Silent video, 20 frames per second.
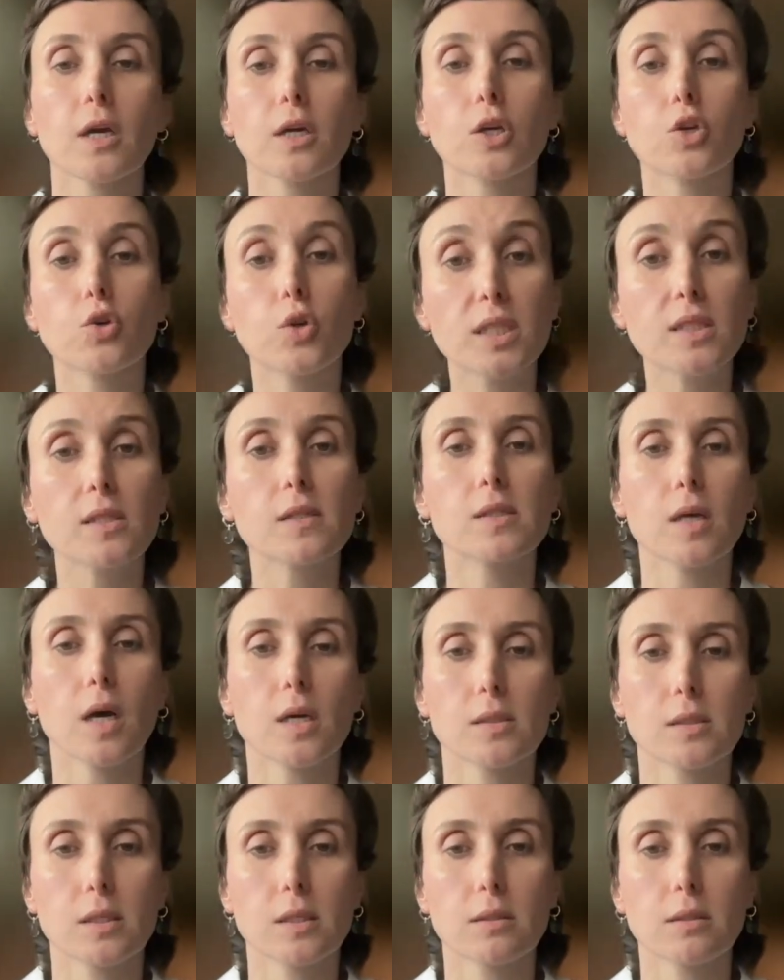
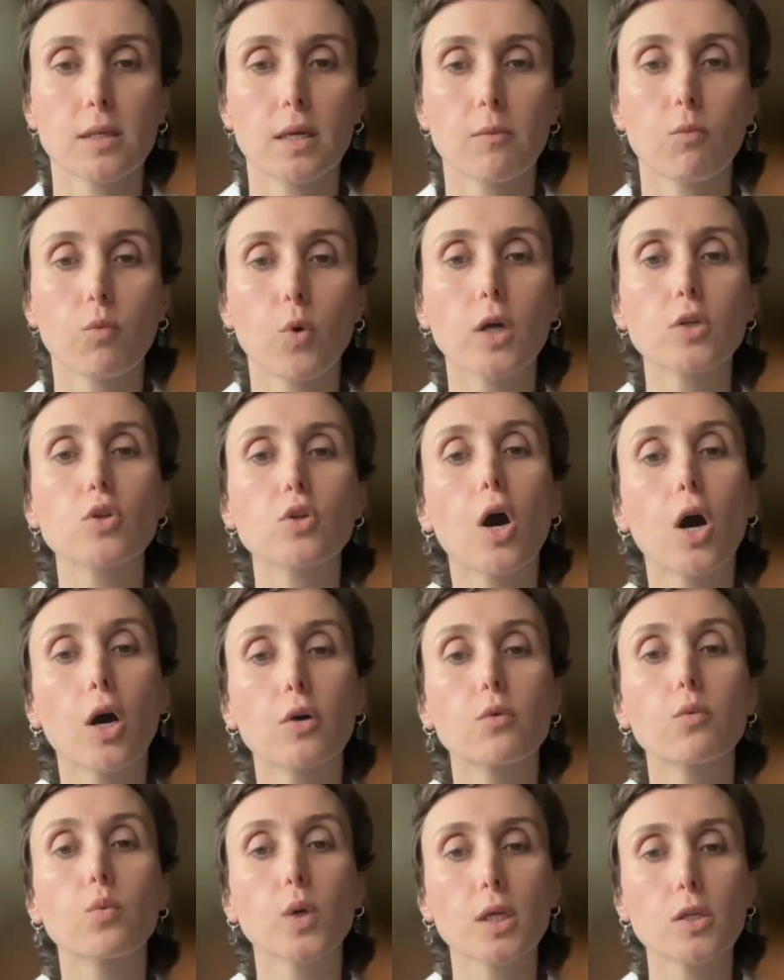criticizing them. What
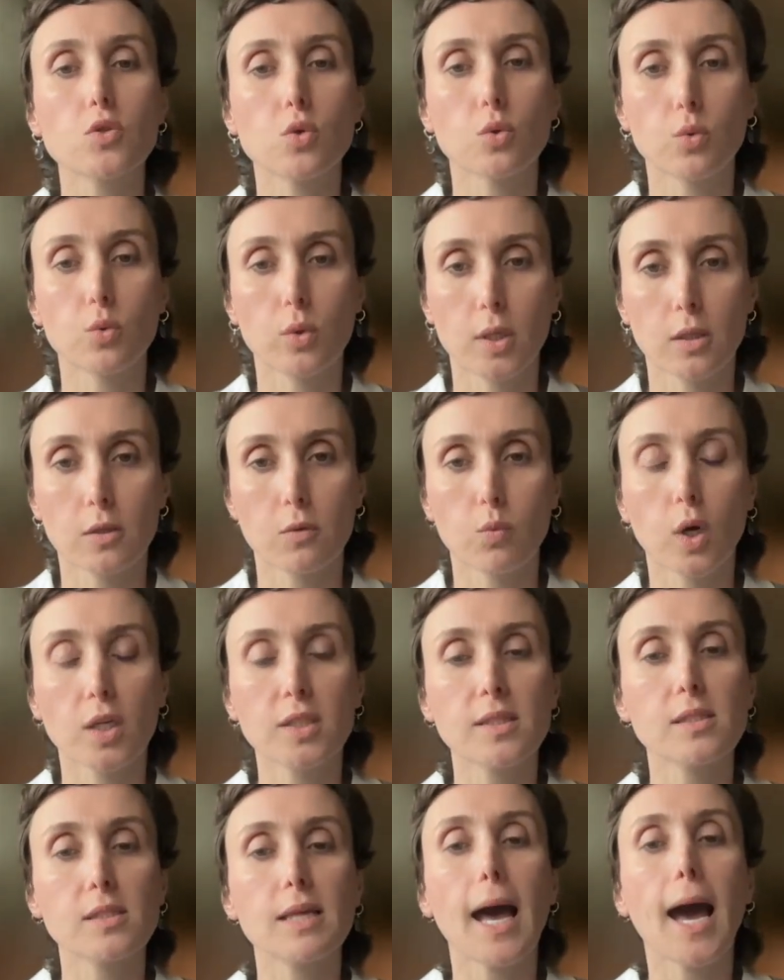are we doing? What
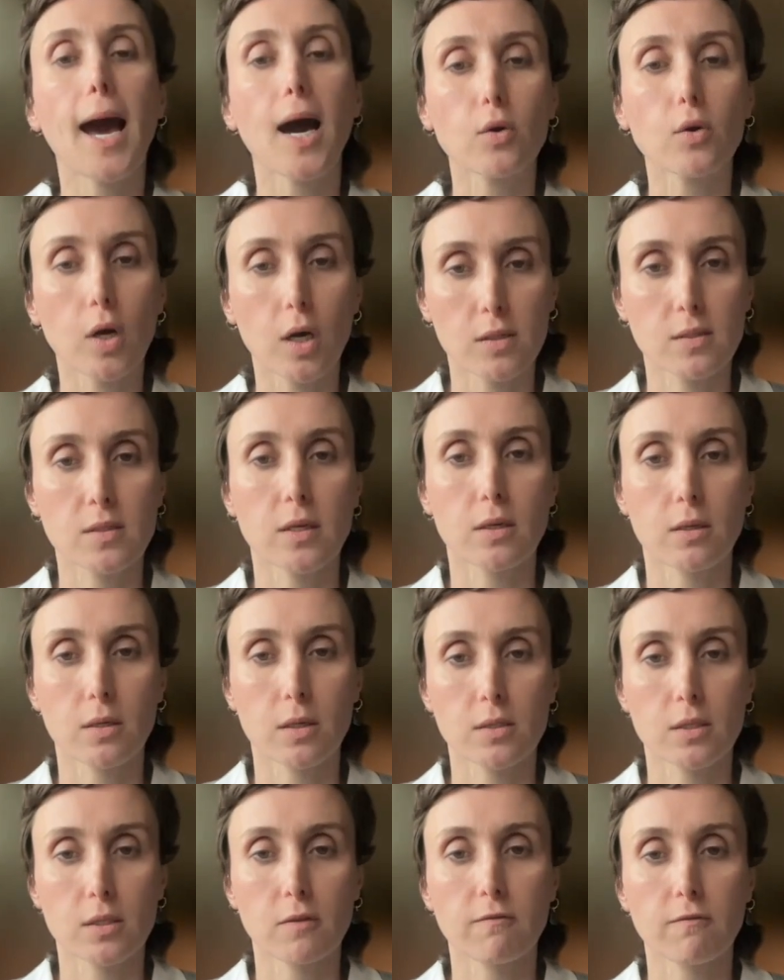is our
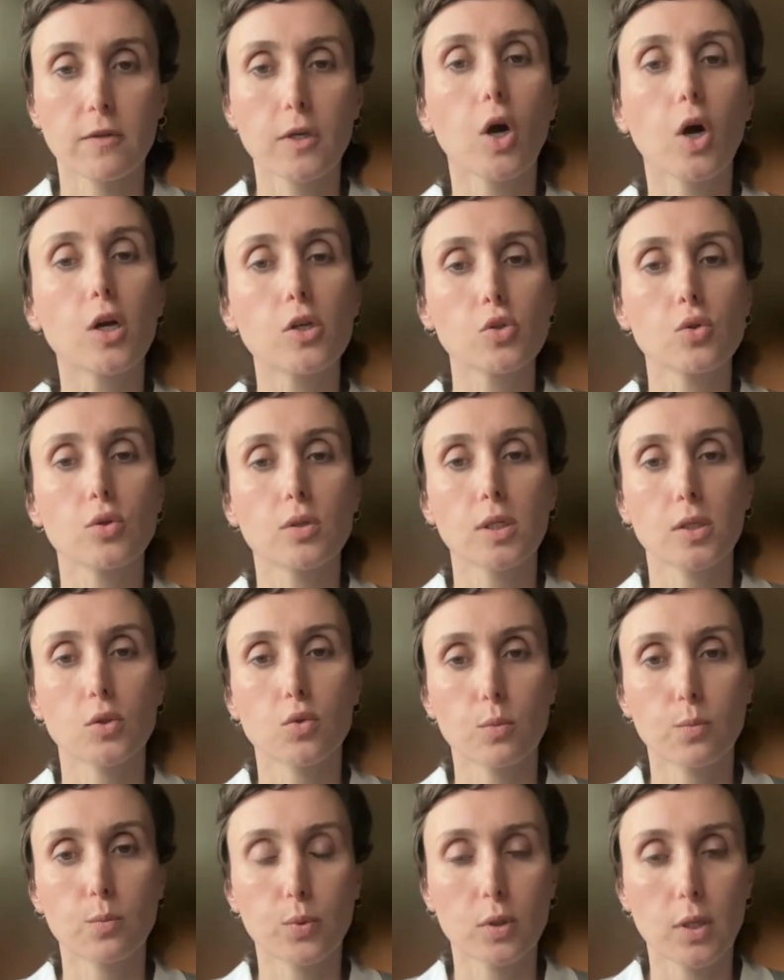alternative? We also need
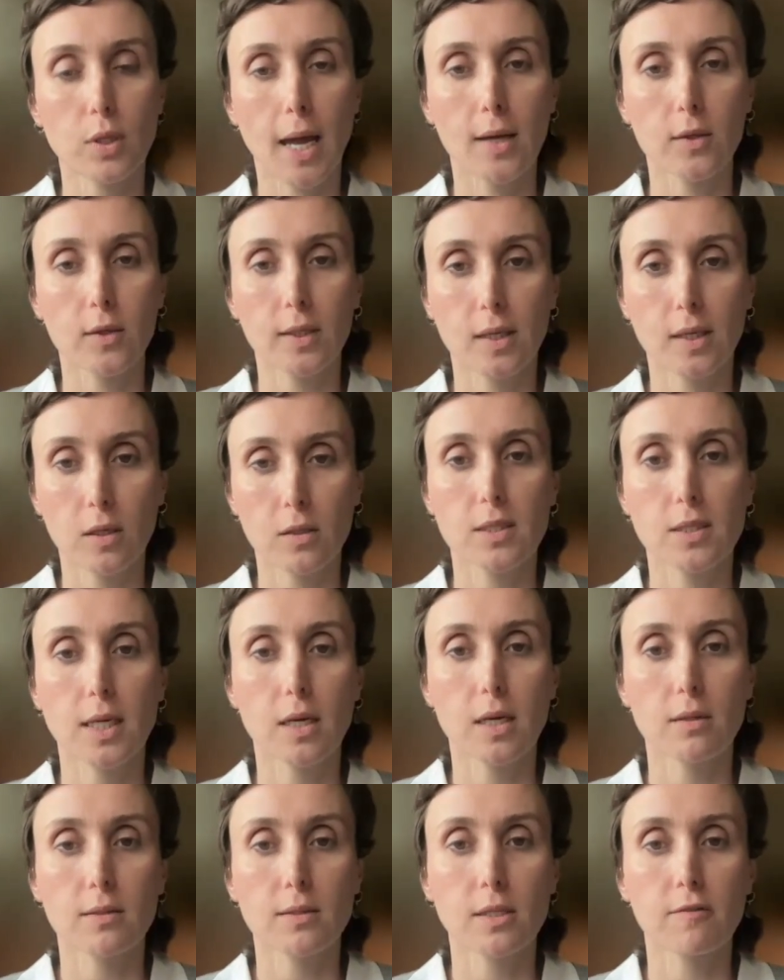to put out an
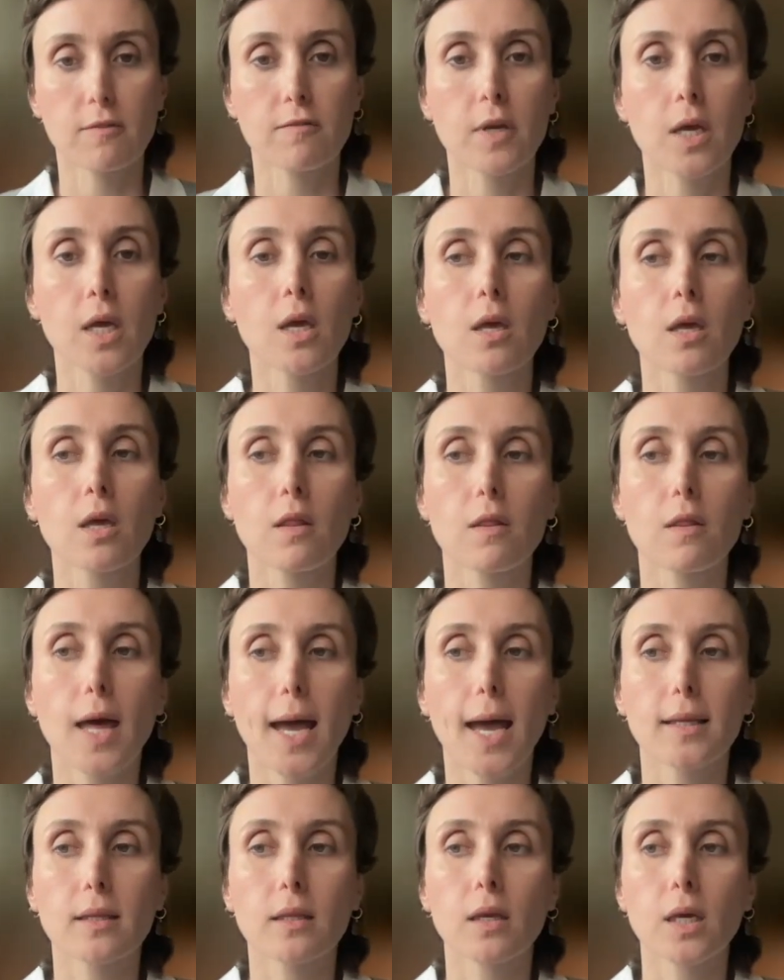alternative
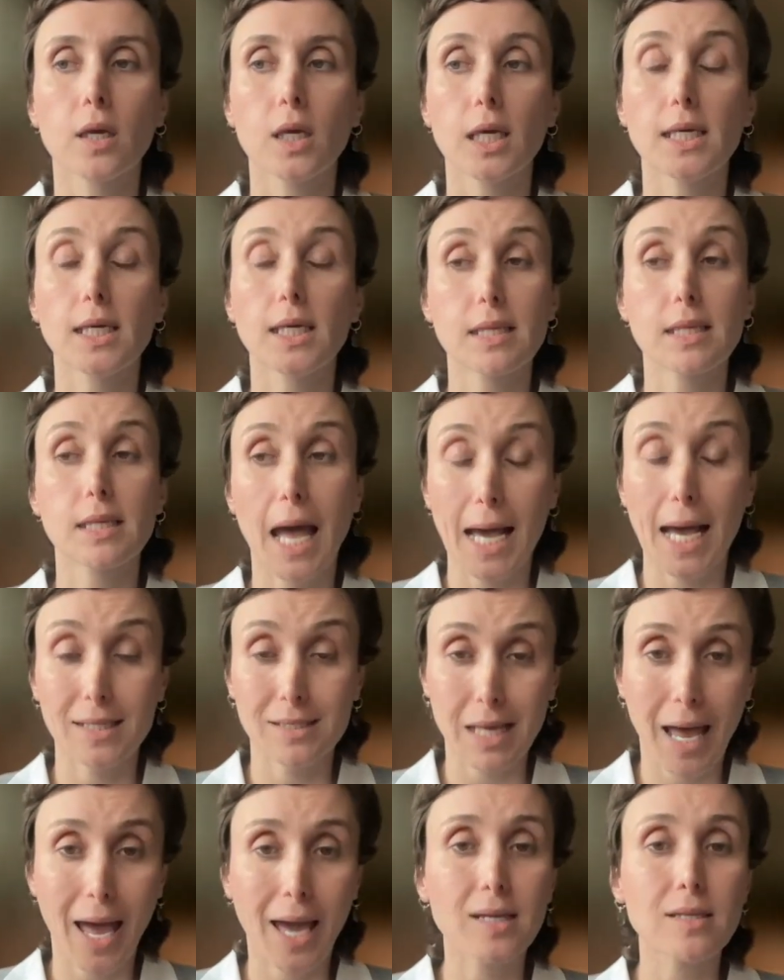that is as
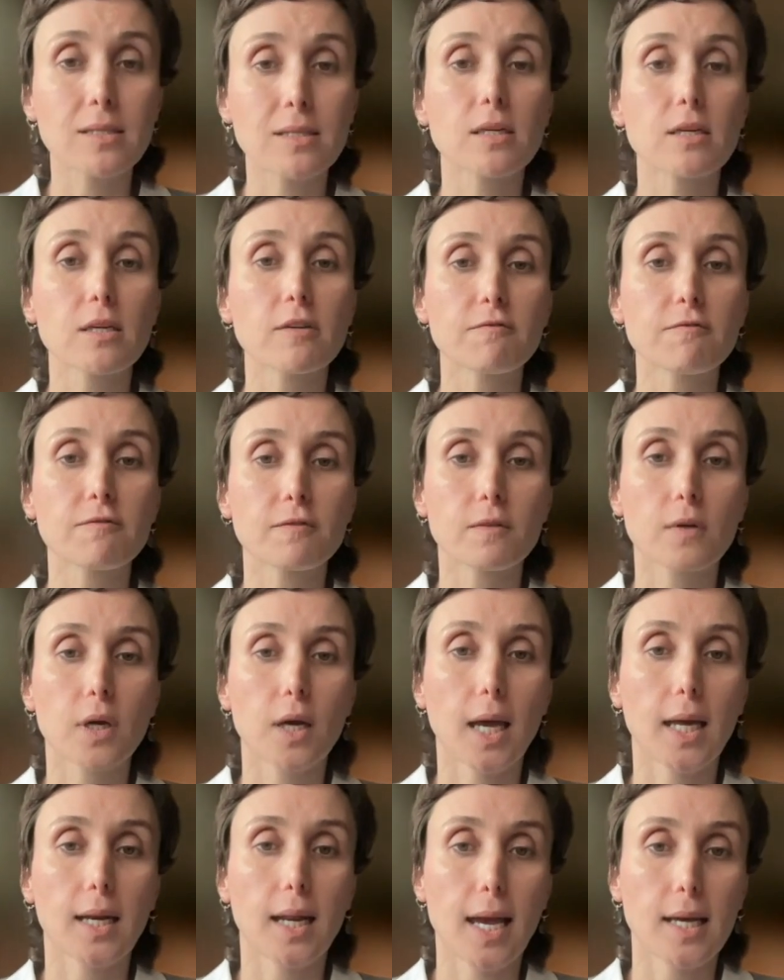active
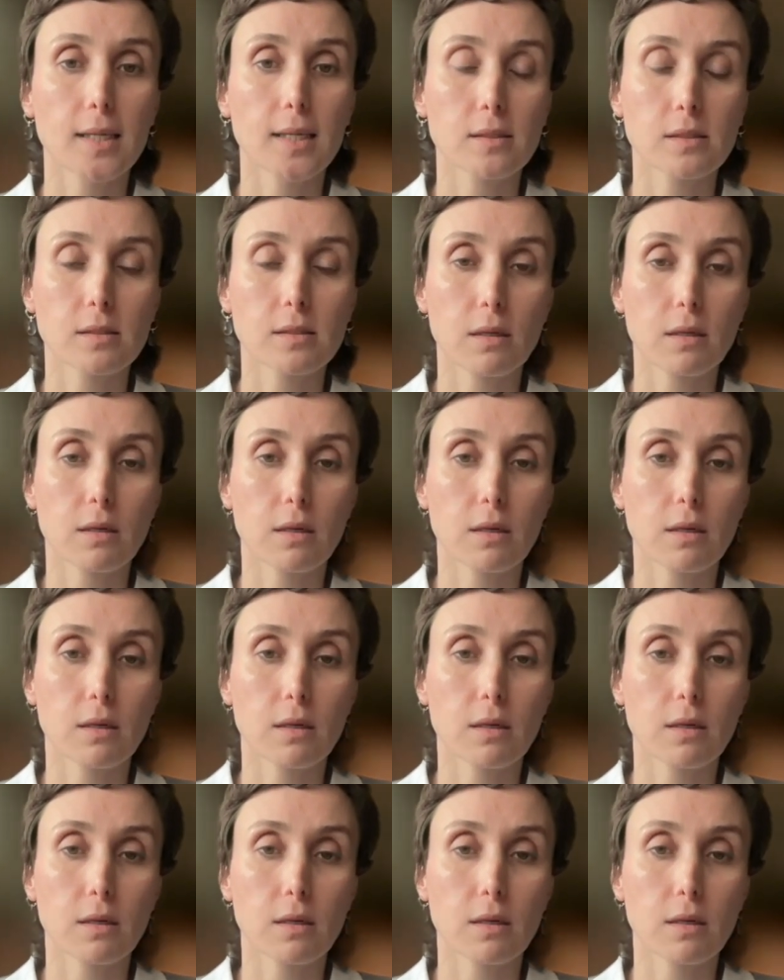and as,